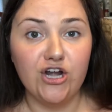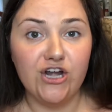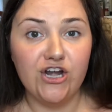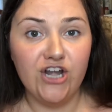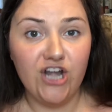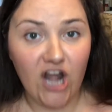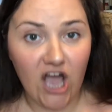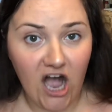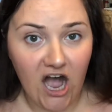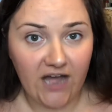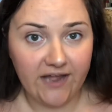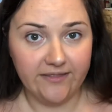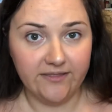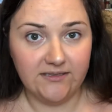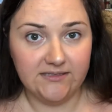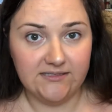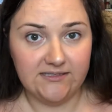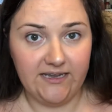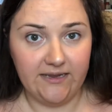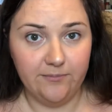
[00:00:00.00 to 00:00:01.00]
not the
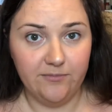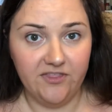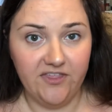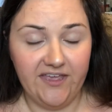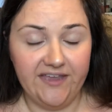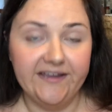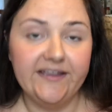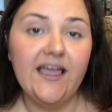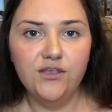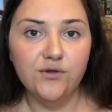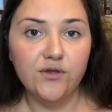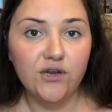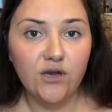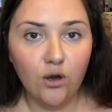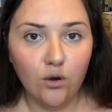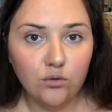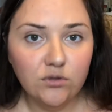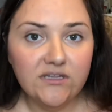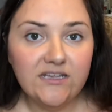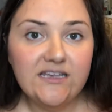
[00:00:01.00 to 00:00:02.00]
same thing. You can
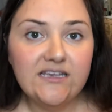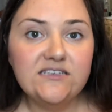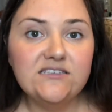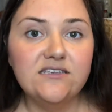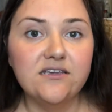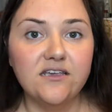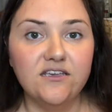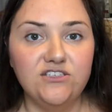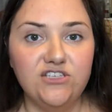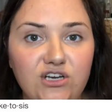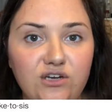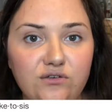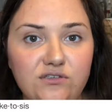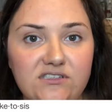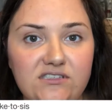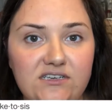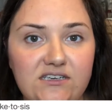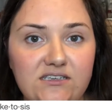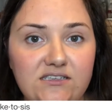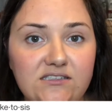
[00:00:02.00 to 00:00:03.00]
only get to
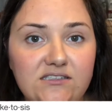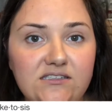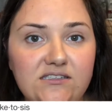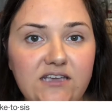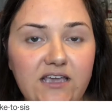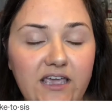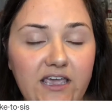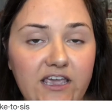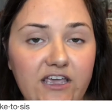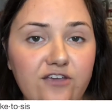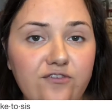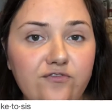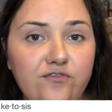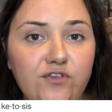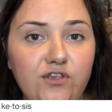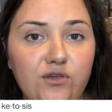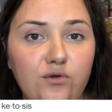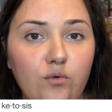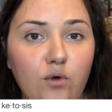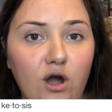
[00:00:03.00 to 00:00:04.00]
ketosis if
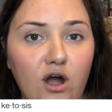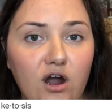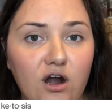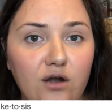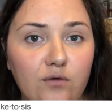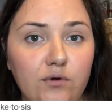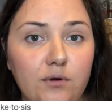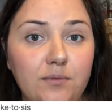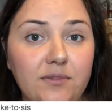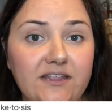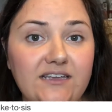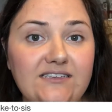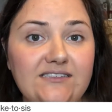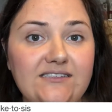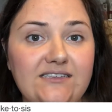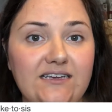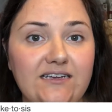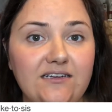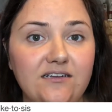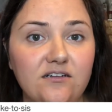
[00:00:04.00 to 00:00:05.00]
you are
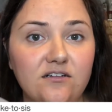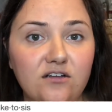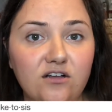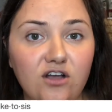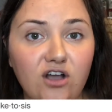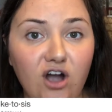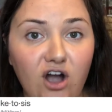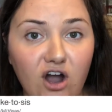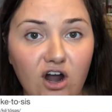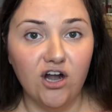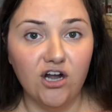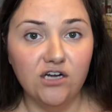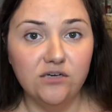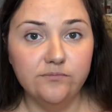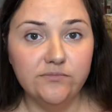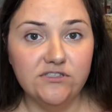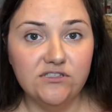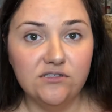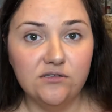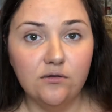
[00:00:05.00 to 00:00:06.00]
replacing
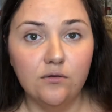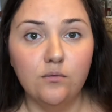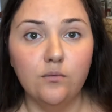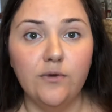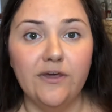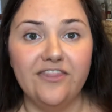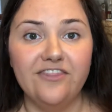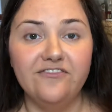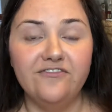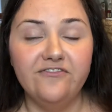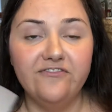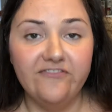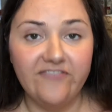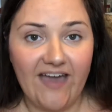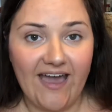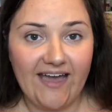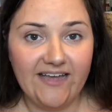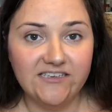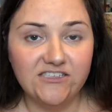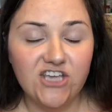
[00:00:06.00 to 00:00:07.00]
carbs with
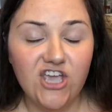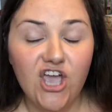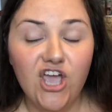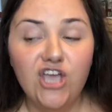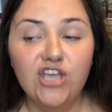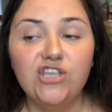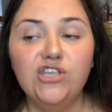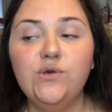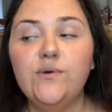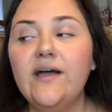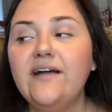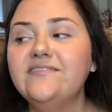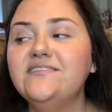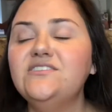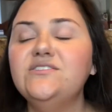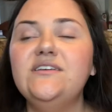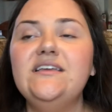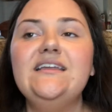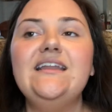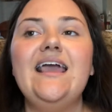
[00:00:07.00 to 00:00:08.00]
fat. You have
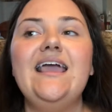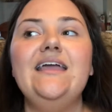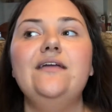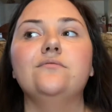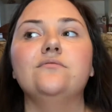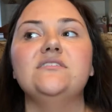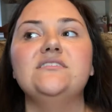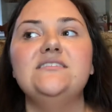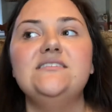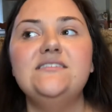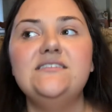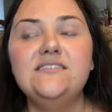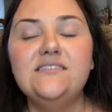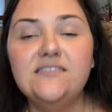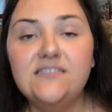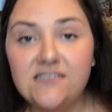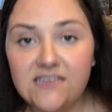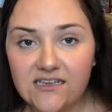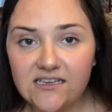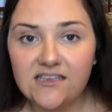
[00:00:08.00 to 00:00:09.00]
to eat a
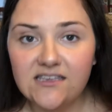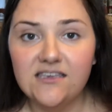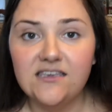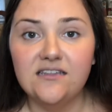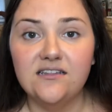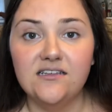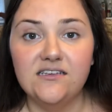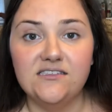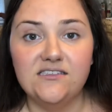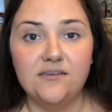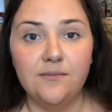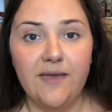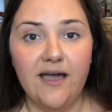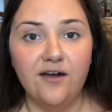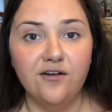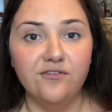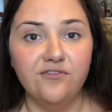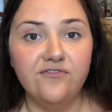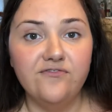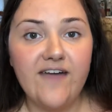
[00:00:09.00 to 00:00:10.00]
ridiculous
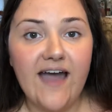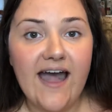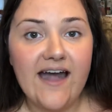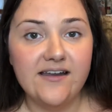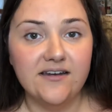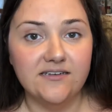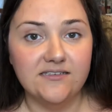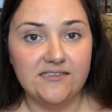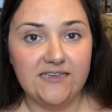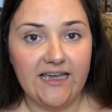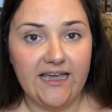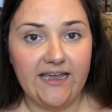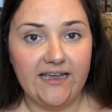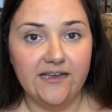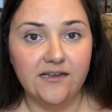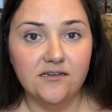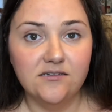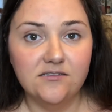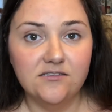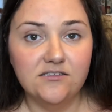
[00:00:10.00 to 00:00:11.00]
amount of fat in a
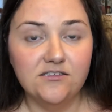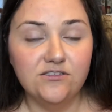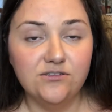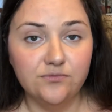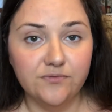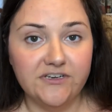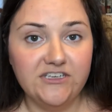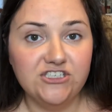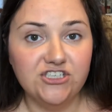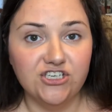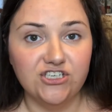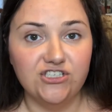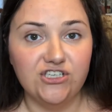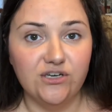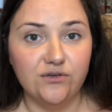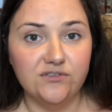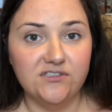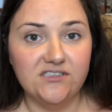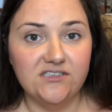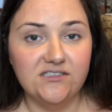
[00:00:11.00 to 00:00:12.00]
day to reach
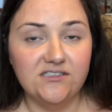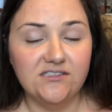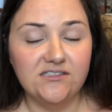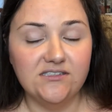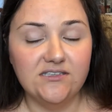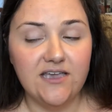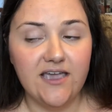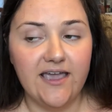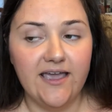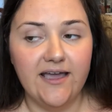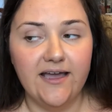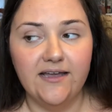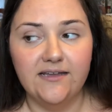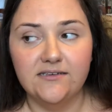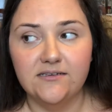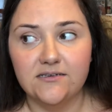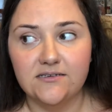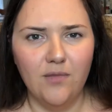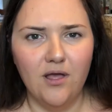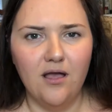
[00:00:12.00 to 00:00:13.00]
ketosis,
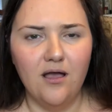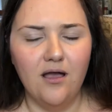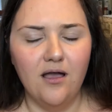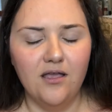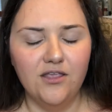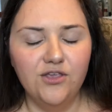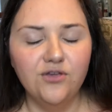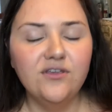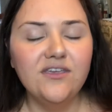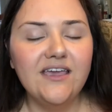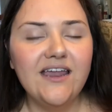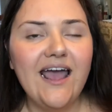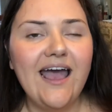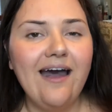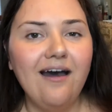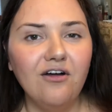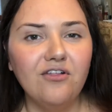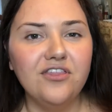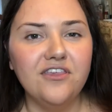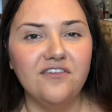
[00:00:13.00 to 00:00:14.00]
and you can get
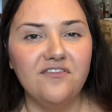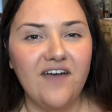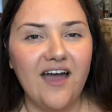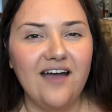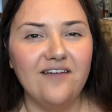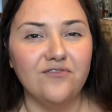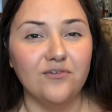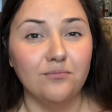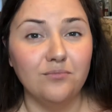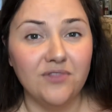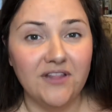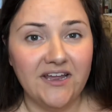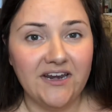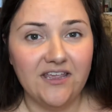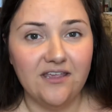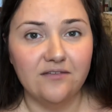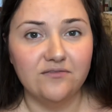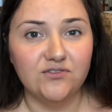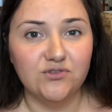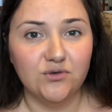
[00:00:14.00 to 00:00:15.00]
healthy fat from
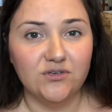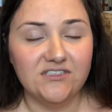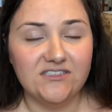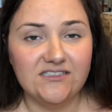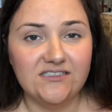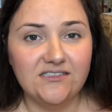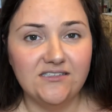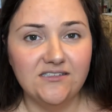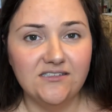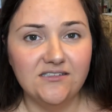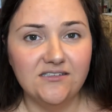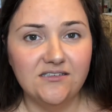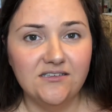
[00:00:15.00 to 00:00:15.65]
plenty of sources.